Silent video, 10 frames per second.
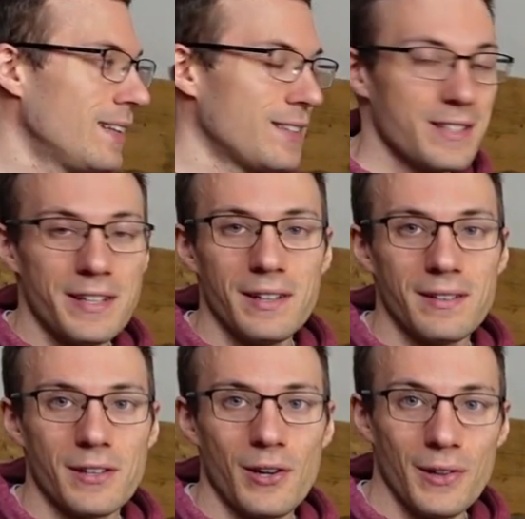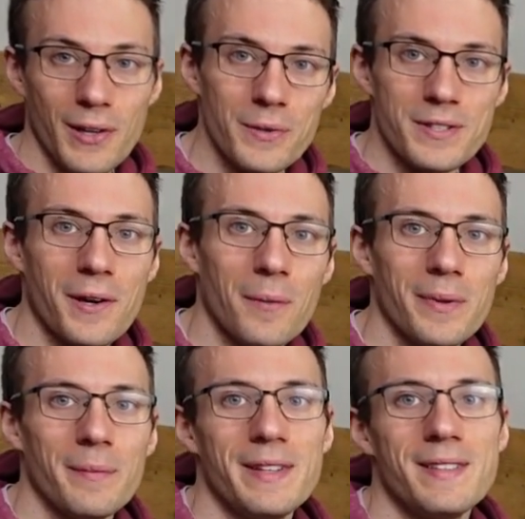still got loads of
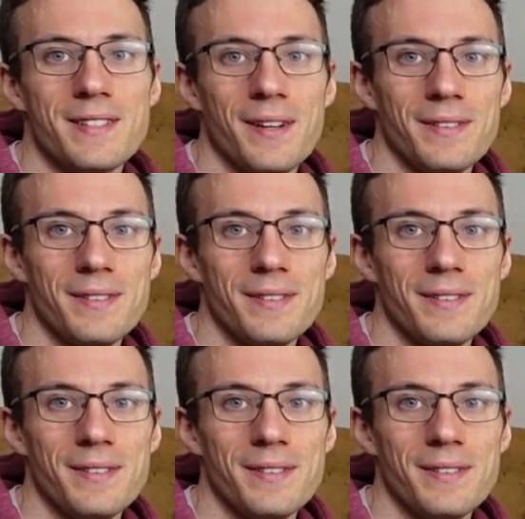compliments